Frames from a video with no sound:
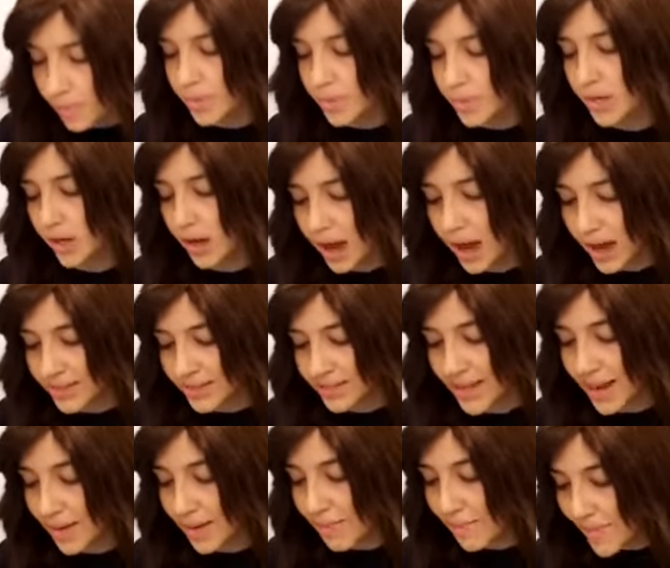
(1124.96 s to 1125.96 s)
Because
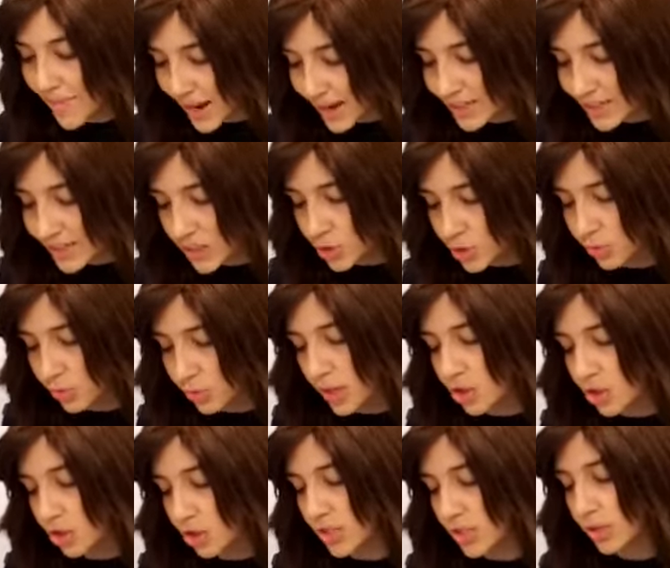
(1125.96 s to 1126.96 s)
in many
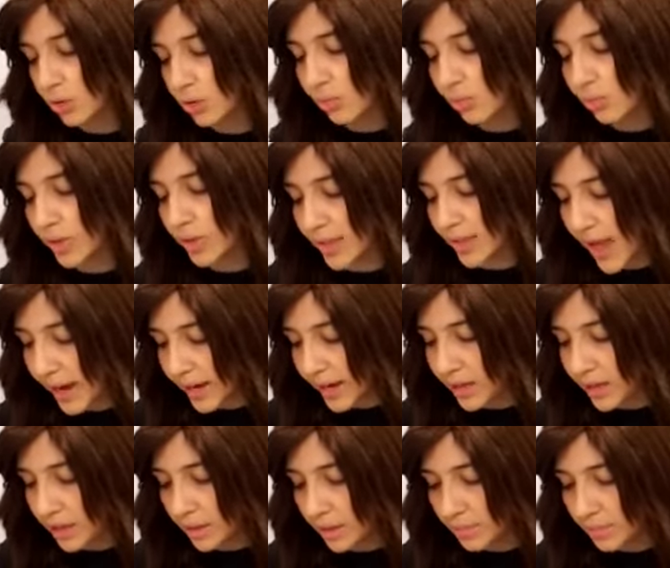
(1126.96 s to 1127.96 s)
situations, he will be
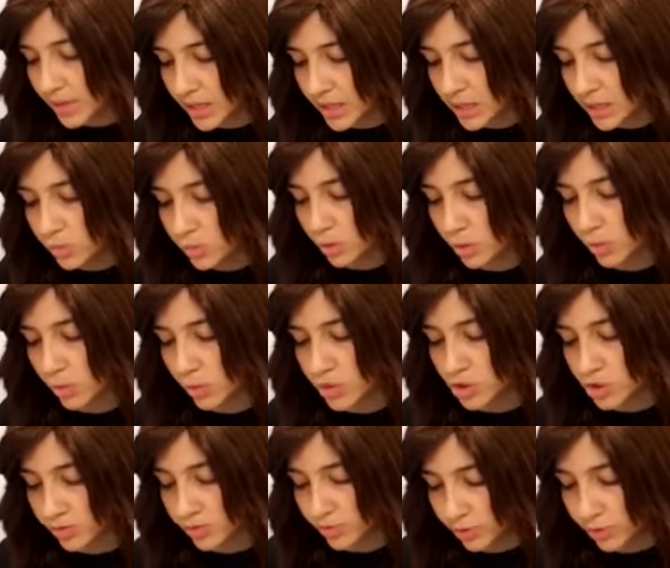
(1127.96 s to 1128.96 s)
lacking the means with
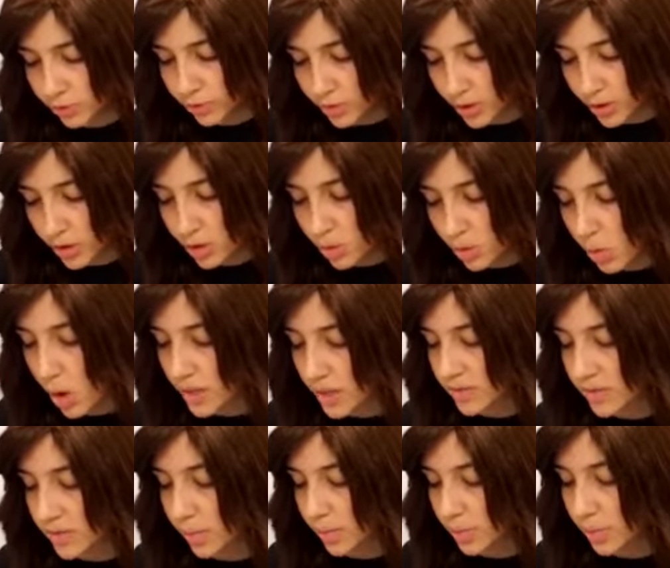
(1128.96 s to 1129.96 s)
which to fulfill the
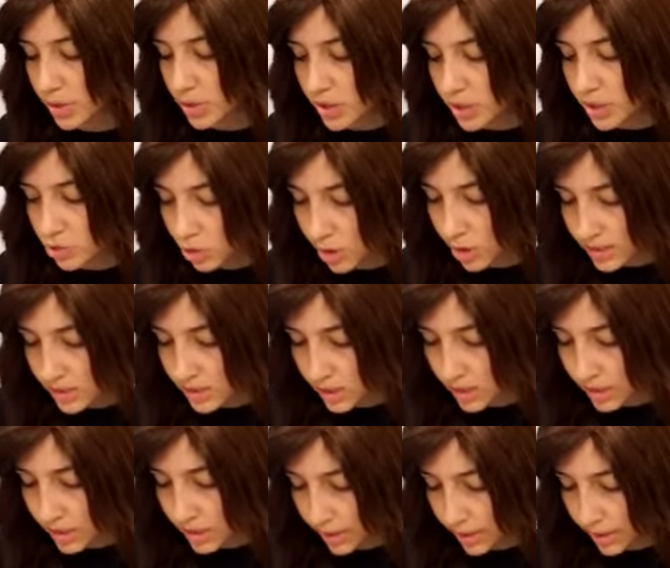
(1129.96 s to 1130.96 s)
wants of a person trusting
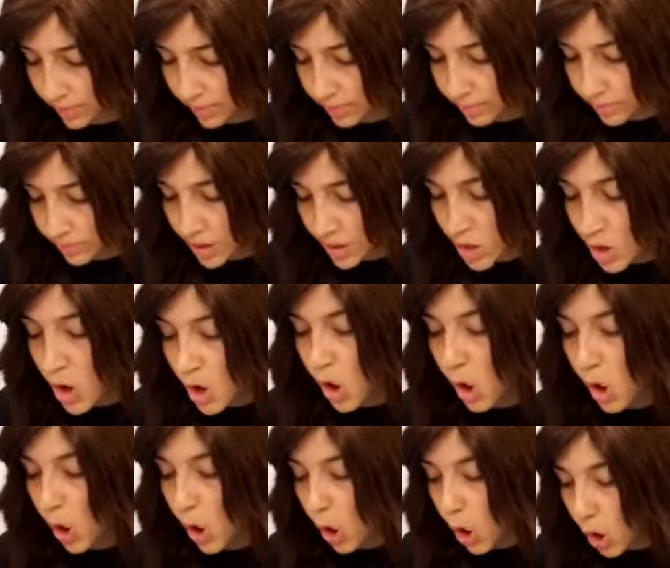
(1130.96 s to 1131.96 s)
in him.
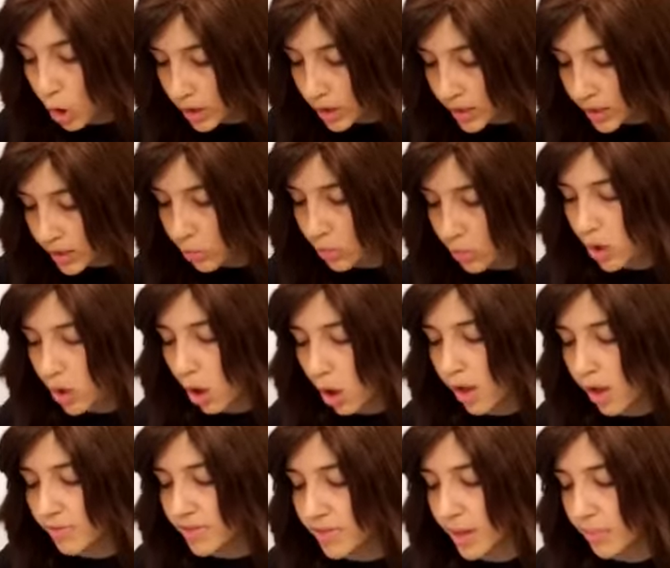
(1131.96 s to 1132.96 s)
Only when
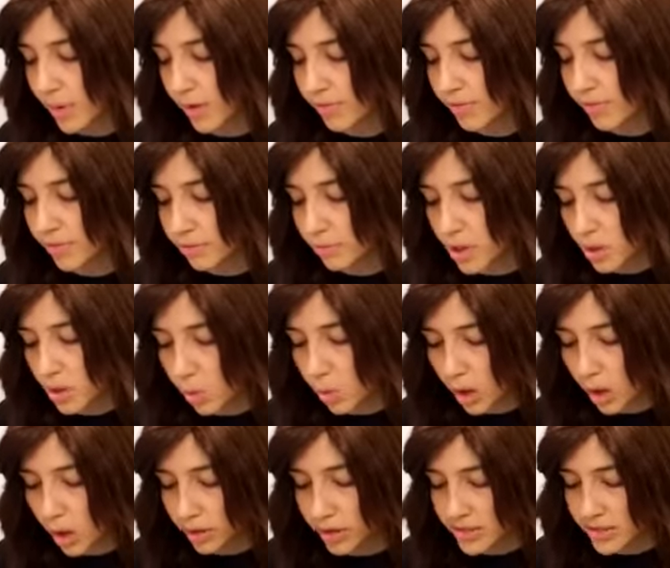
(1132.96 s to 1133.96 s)
all the above three
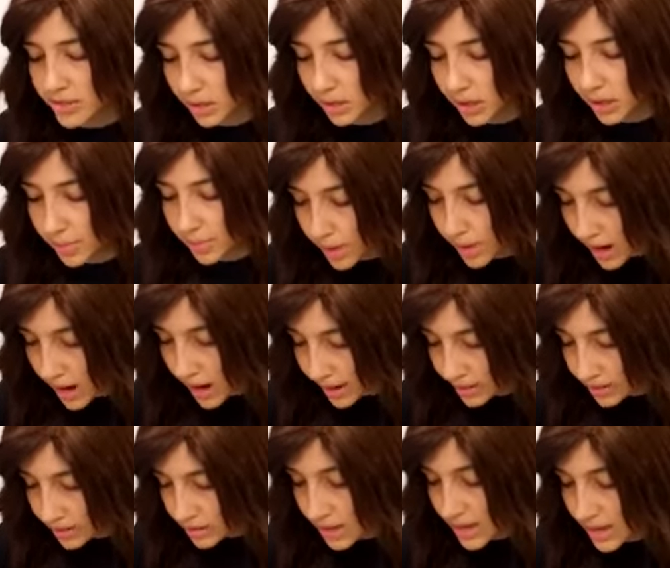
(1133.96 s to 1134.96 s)
qualities are
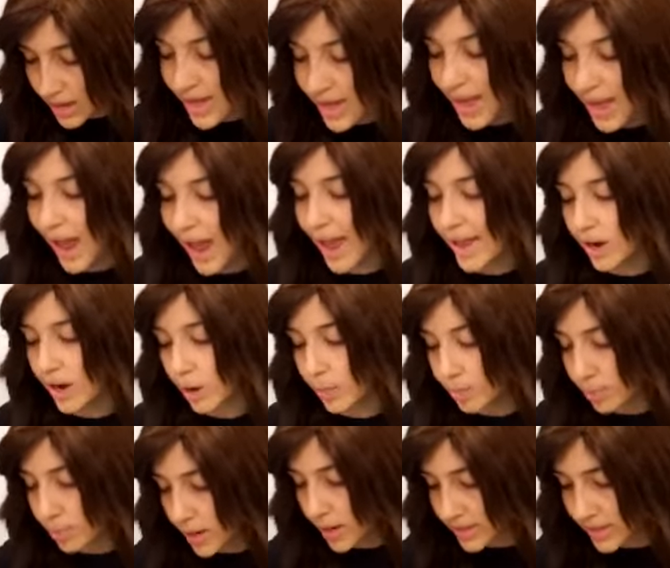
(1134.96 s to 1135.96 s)
combined and are
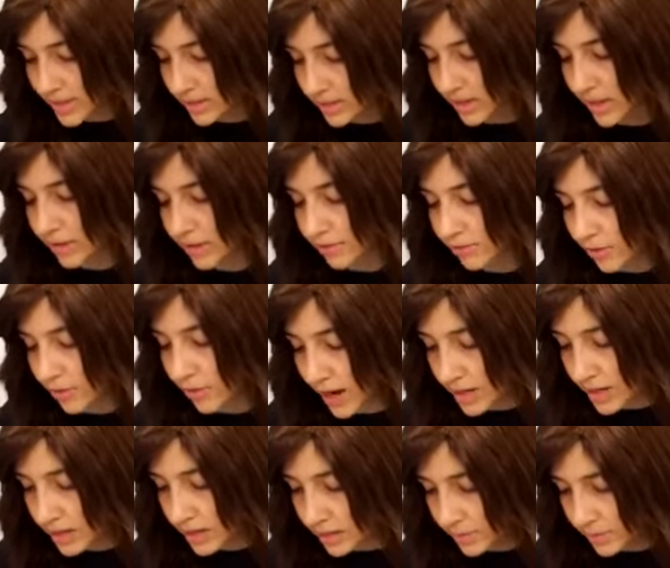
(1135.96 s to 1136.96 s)
present in a
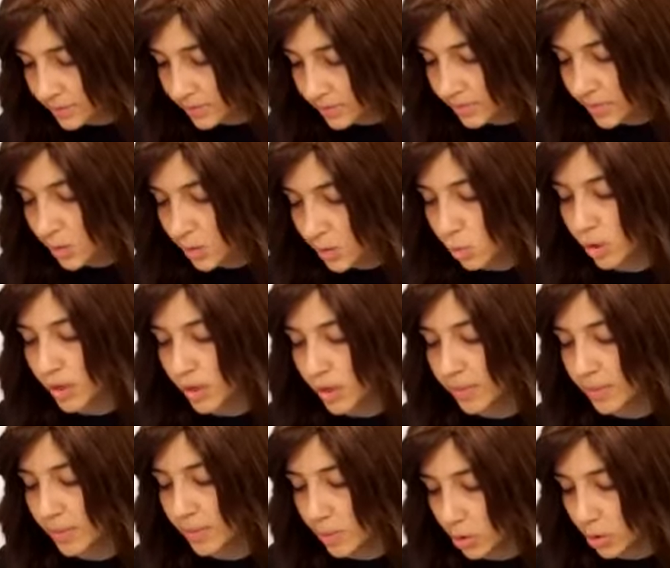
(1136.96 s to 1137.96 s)
friend will he
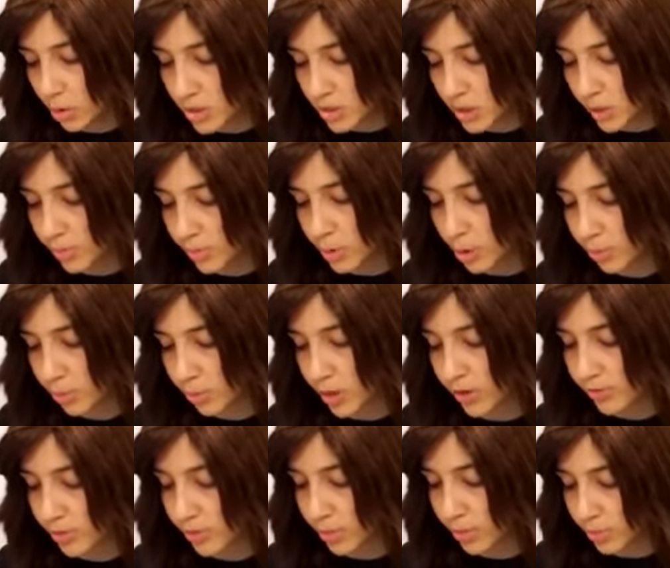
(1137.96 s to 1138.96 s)
be most
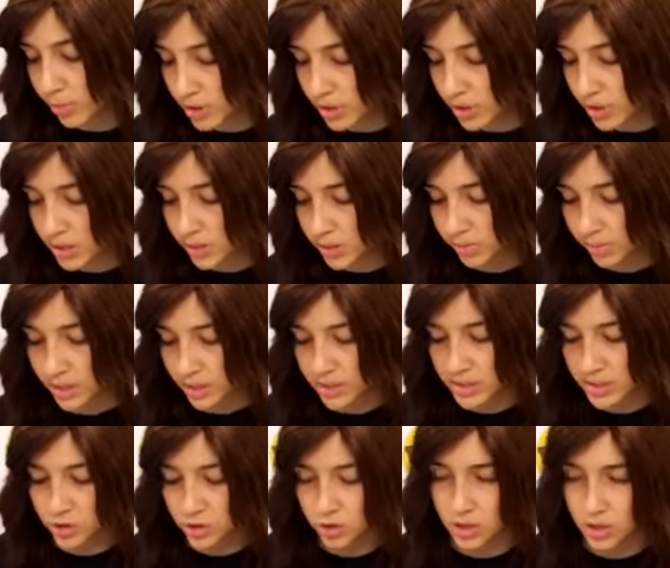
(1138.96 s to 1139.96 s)
appropriate for a person to place
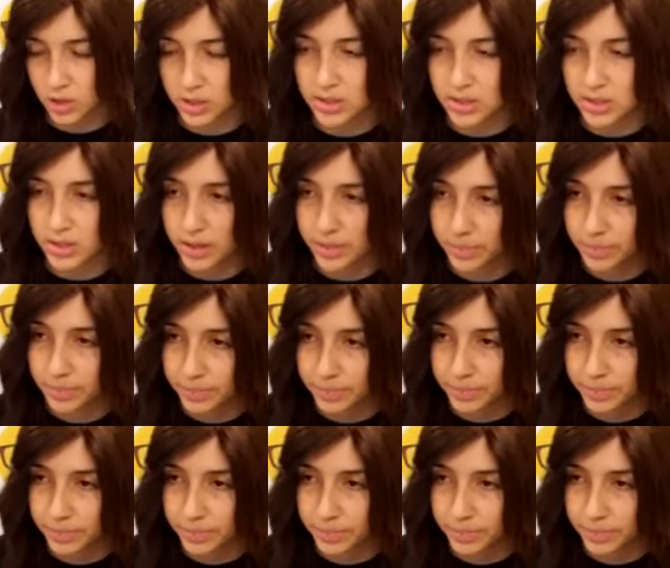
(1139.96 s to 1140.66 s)
his trust in him.